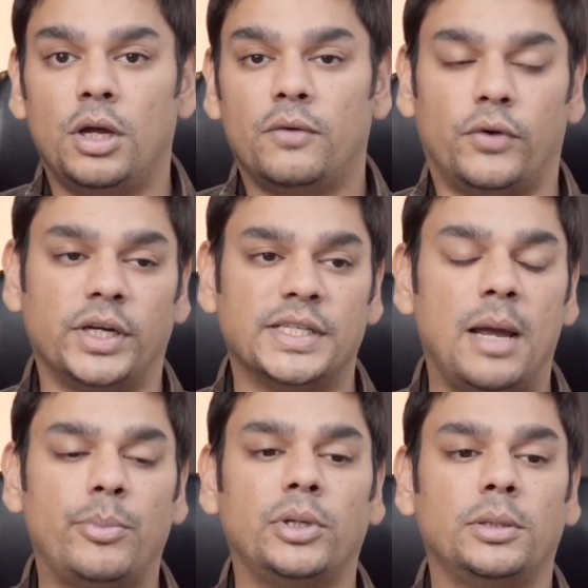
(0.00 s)
For
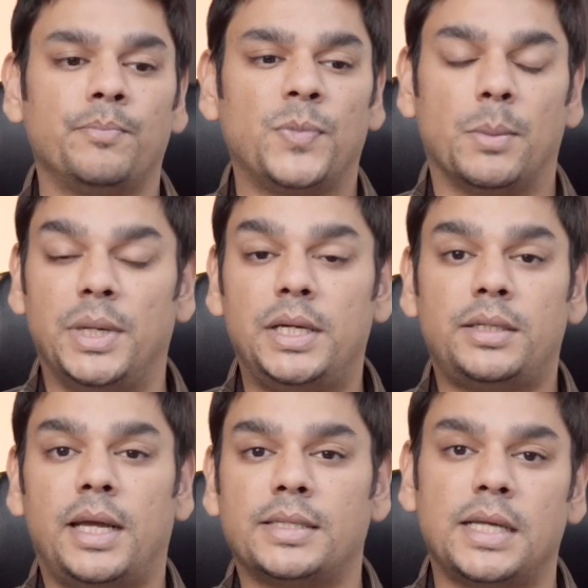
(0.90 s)
example,
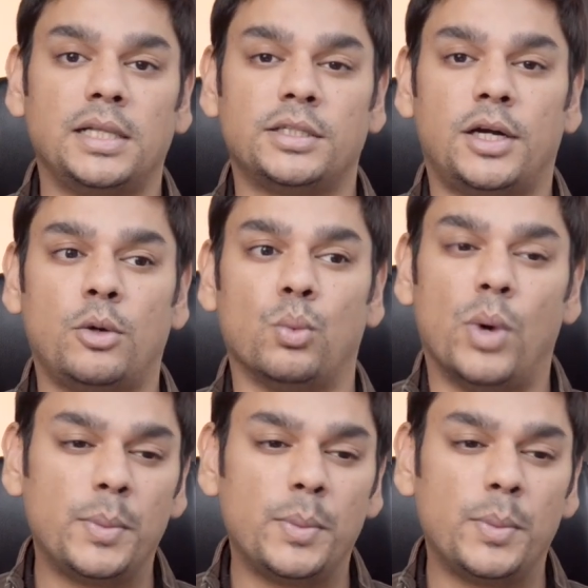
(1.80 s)
MediaTek sells around